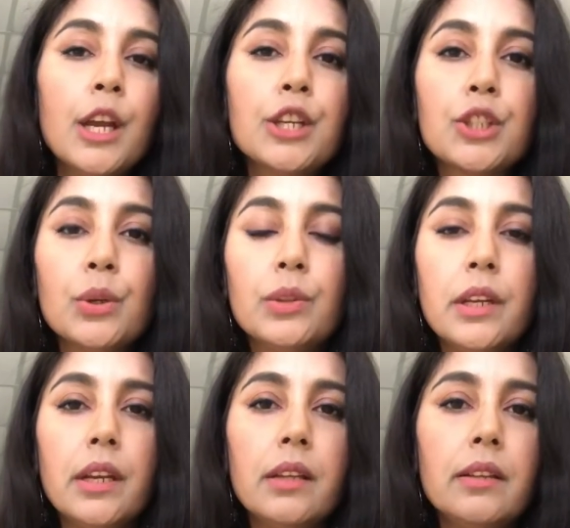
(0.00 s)
So
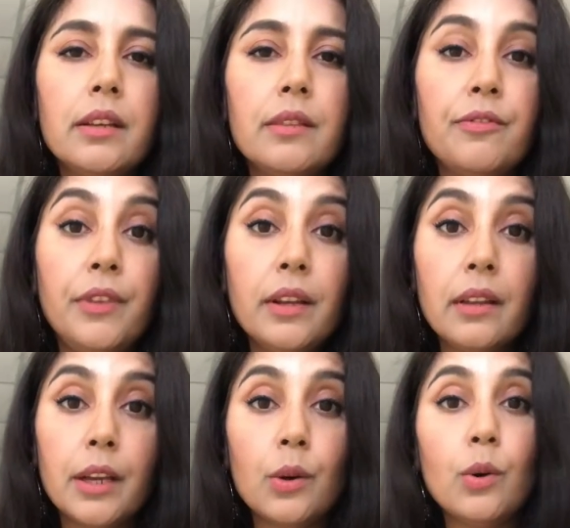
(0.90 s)
they feel
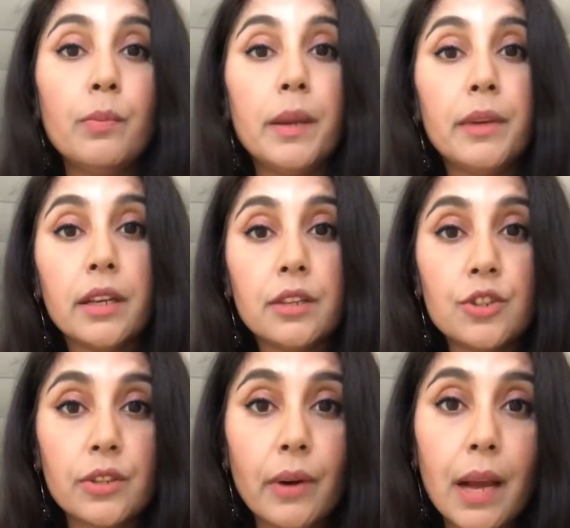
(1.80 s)
like, oh, maybe I can
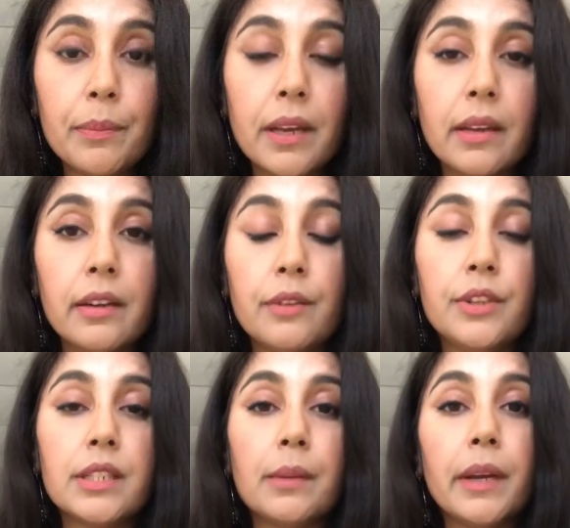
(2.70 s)
just grab that, and
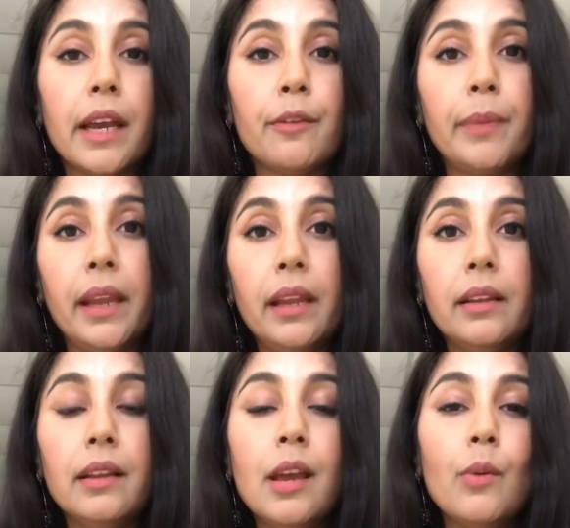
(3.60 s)
every time I have
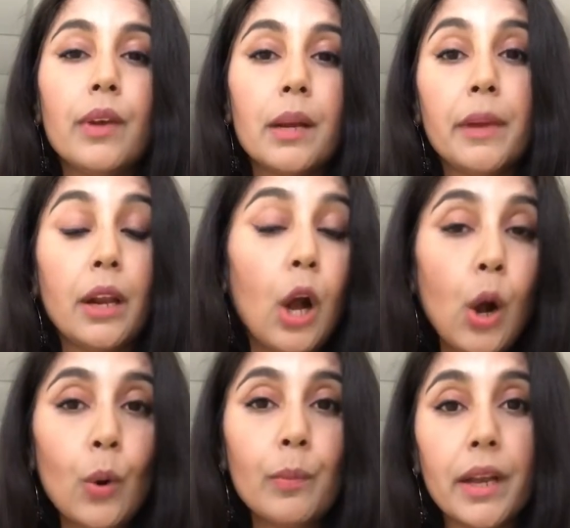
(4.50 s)
pain when I'm at
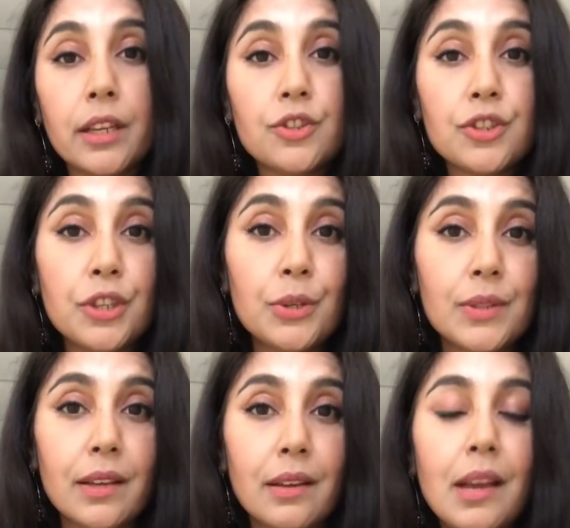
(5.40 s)
home, I can just use
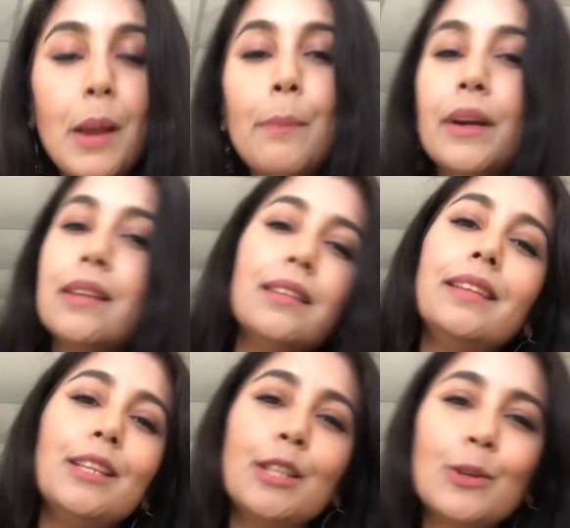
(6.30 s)
it. But
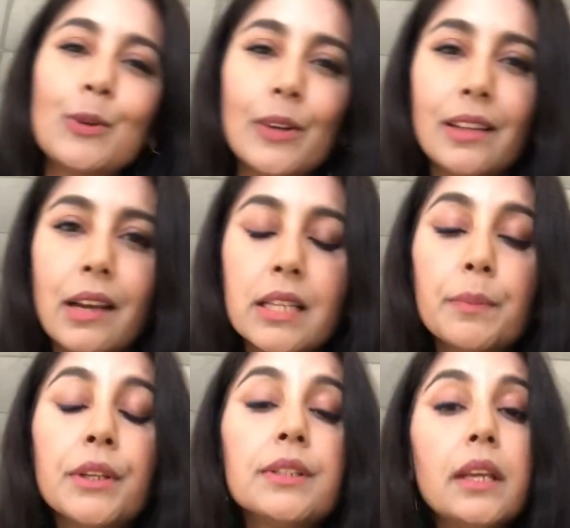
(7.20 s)
they don't realize,
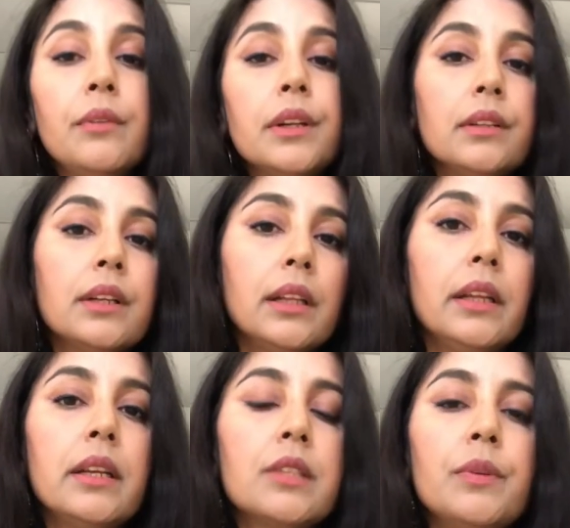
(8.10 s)
because even in the
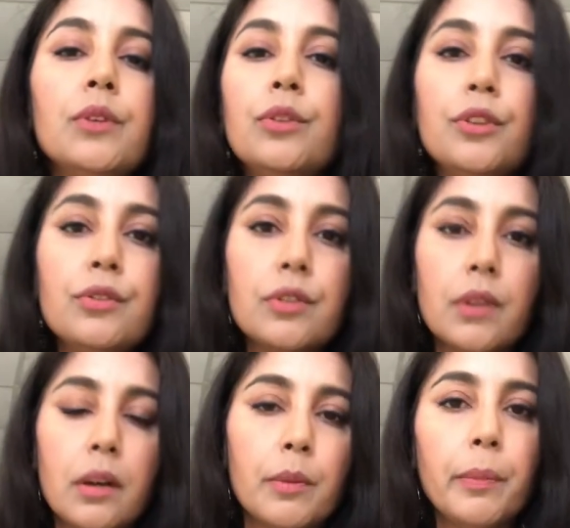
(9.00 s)
clinics, we don't use
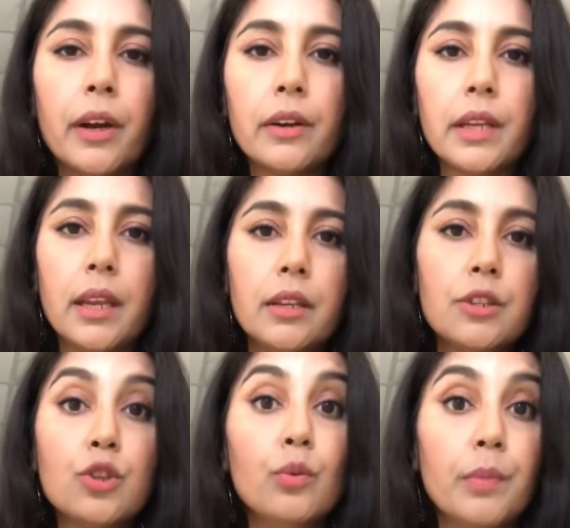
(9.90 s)
Proparacaine
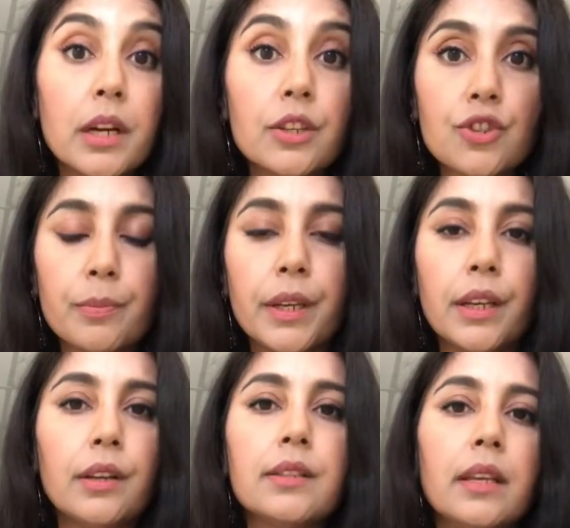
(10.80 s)
too much,
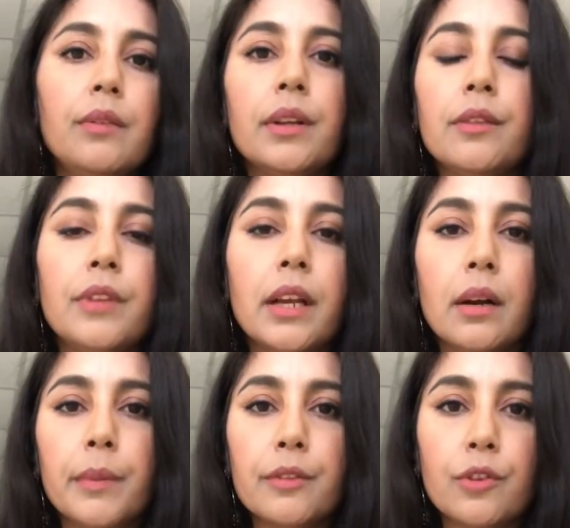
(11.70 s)
because even if they
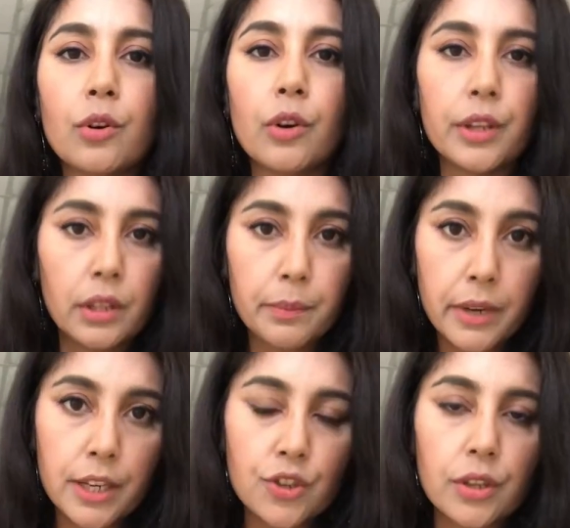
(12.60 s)
come in for corneal
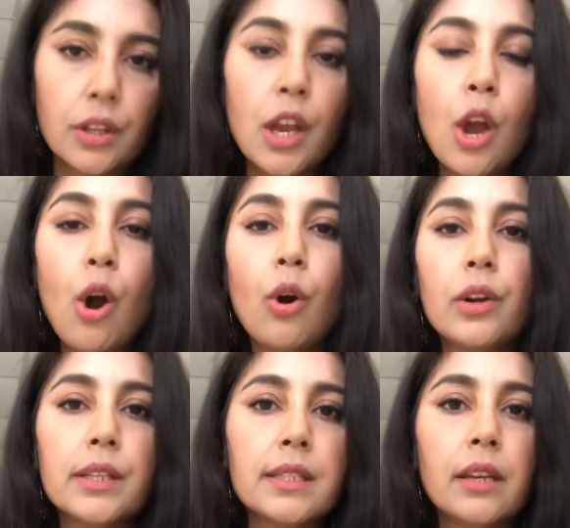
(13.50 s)
abrasion, or
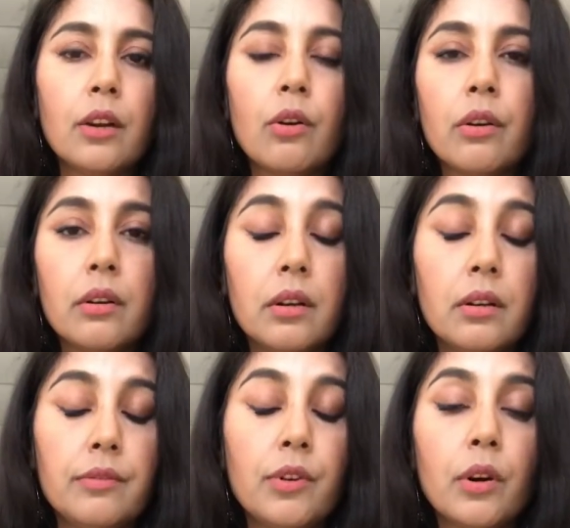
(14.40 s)
let's say
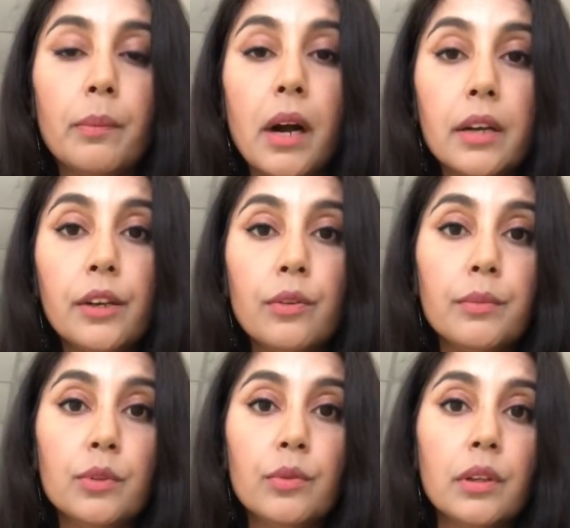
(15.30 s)
a foreign body
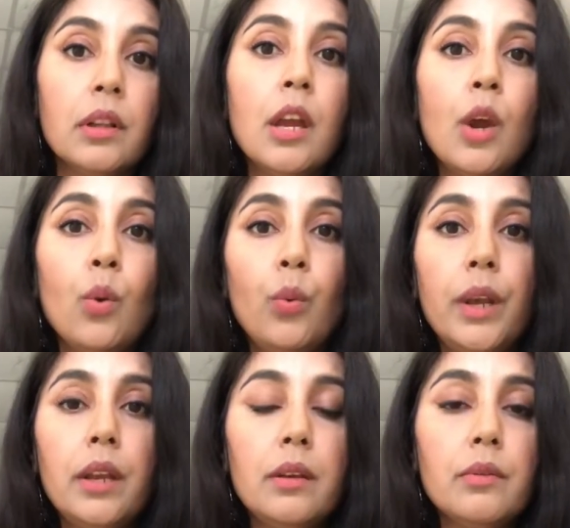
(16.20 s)
removal,
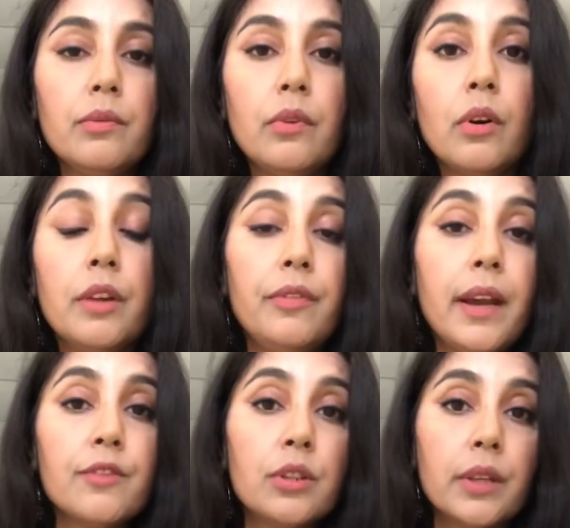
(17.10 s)
if we
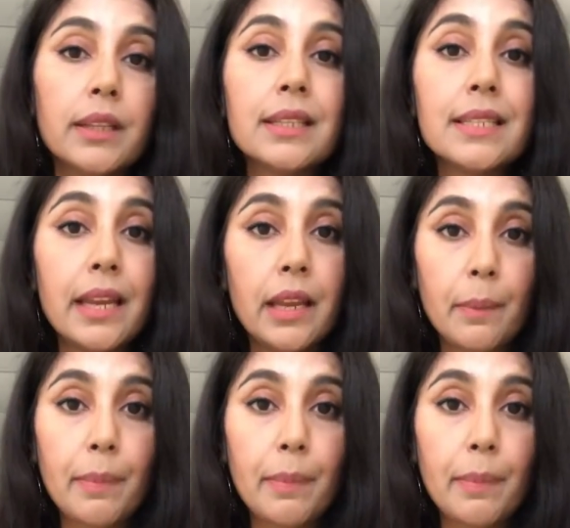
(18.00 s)
have to look at the staining